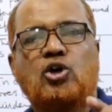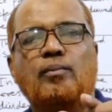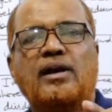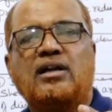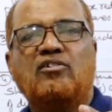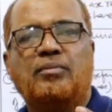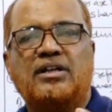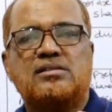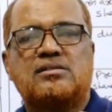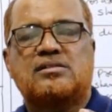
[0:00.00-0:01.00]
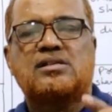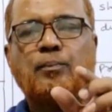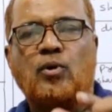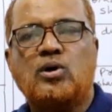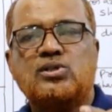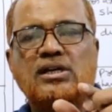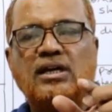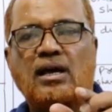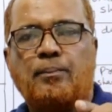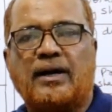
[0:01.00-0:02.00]
Cumulative means suppose
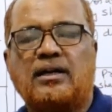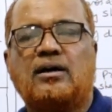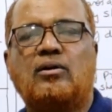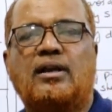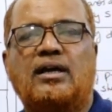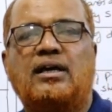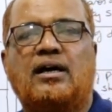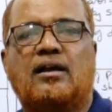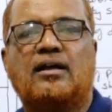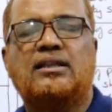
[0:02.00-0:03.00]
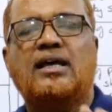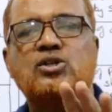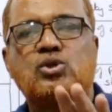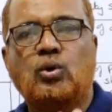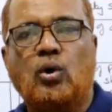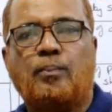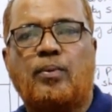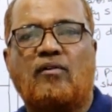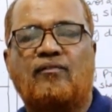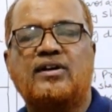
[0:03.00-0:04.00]
in a particular year there is no
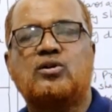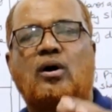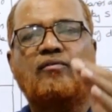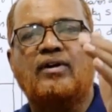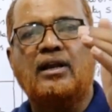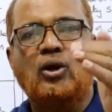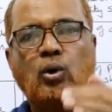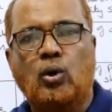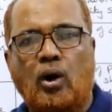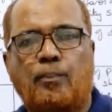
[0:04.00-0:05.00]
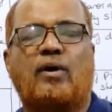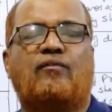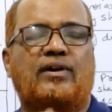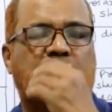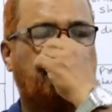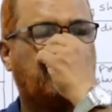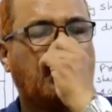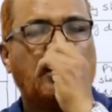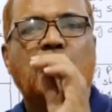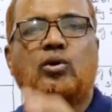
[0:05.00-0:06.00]
profit or very low profit.
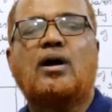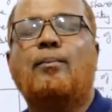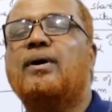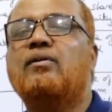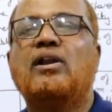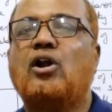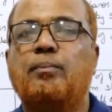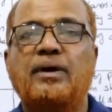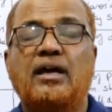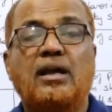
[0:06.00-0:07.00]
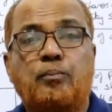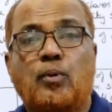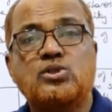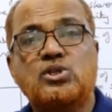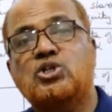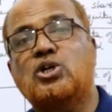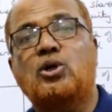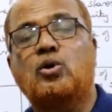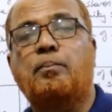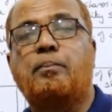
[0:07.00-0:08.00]
The company will not be in a
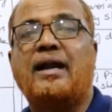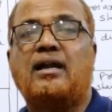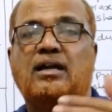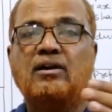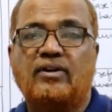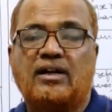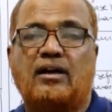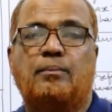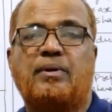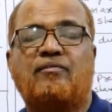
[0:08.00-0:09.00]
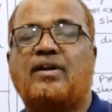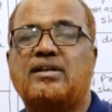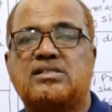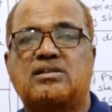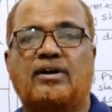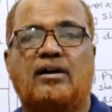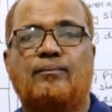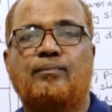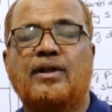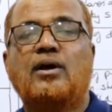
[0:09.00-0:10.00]
position to pay dividend, preference
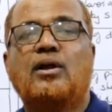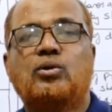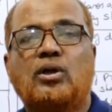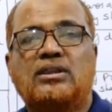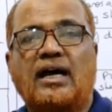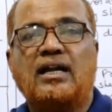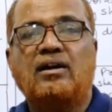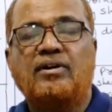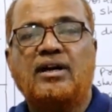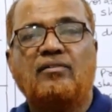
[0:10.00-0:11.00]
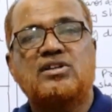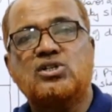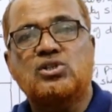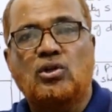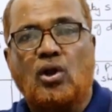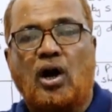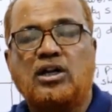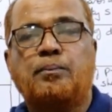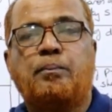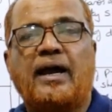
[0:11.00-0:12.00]
dividend. So that dividend which is
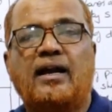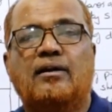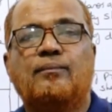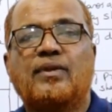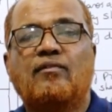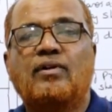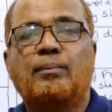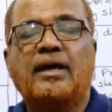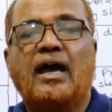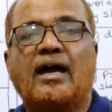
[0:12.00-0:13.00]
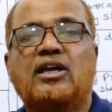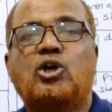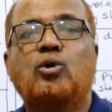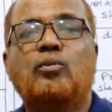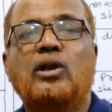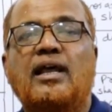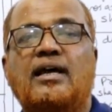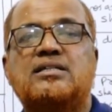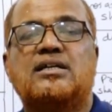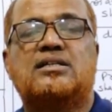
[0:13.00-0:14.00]
not paid will be
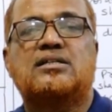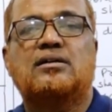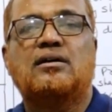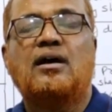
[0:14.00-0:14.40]
accumulated.